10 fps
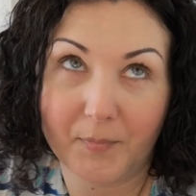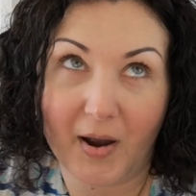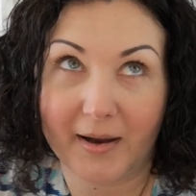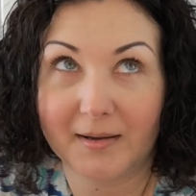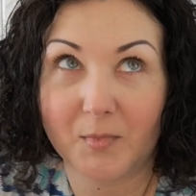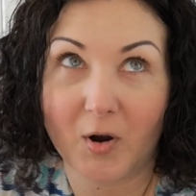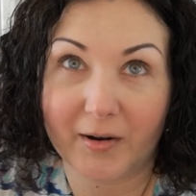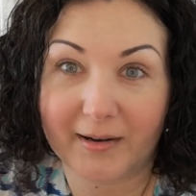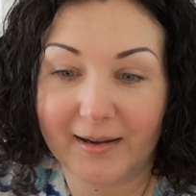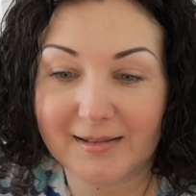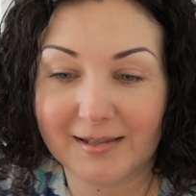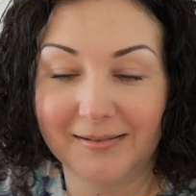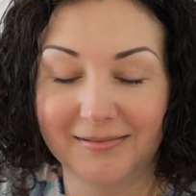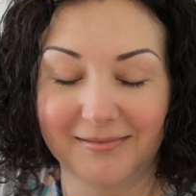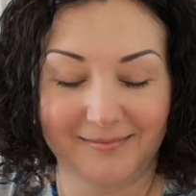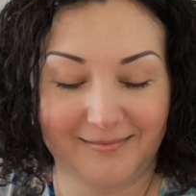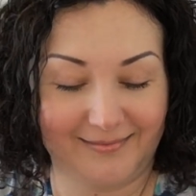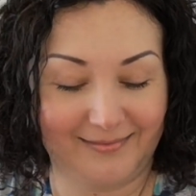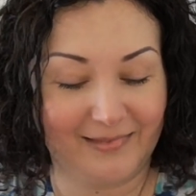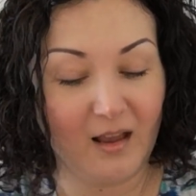buying market
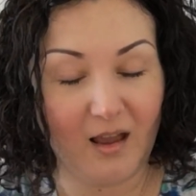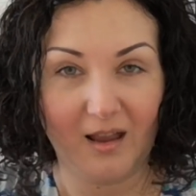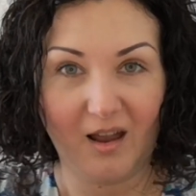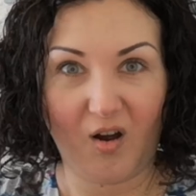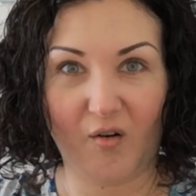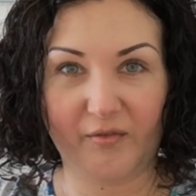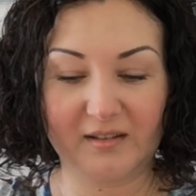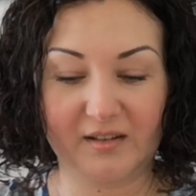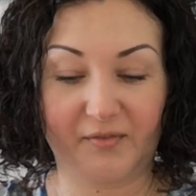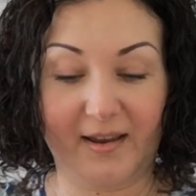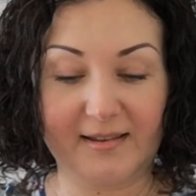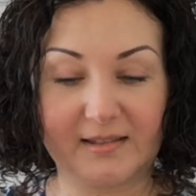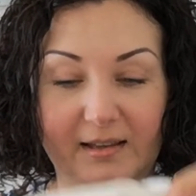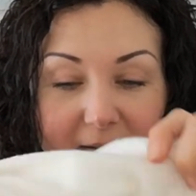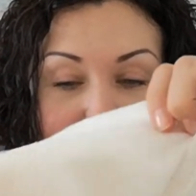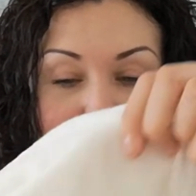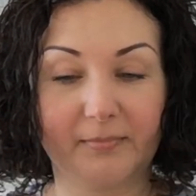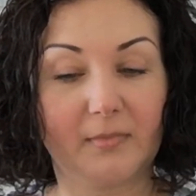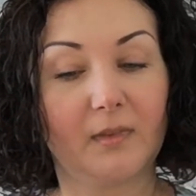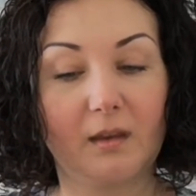of interfacing.
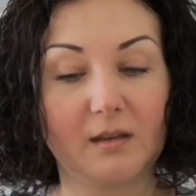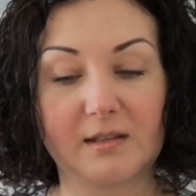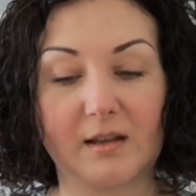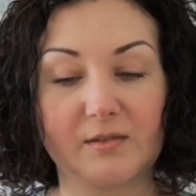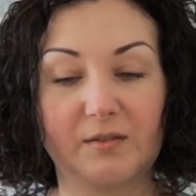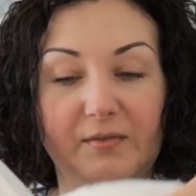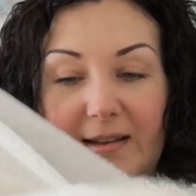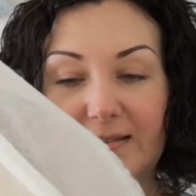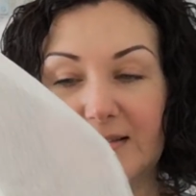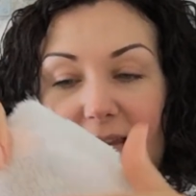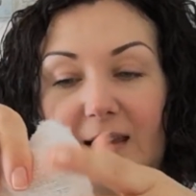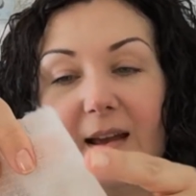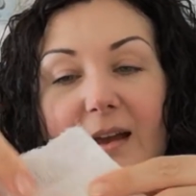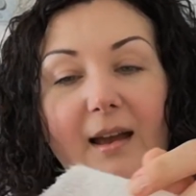Sounds so fancy.